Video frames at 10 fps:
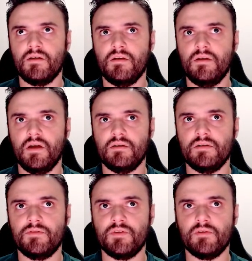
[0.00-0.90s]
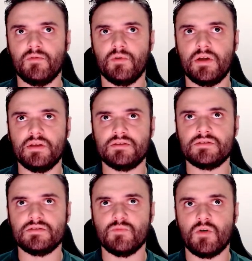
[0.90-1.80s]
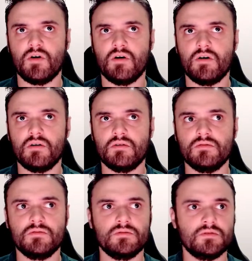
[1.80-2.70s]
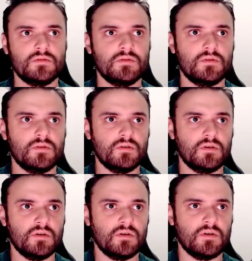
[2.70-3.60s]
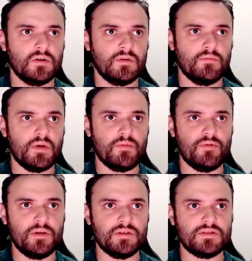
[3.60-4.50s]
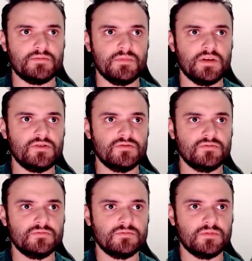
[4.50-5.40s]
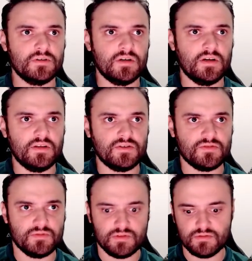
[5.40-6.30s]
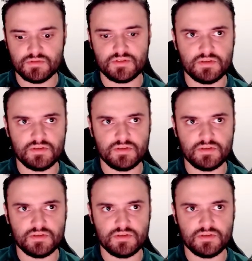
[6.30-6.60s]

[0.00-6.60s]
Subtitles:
Yeah, when it's small, maybe when it's medium, I need to reduce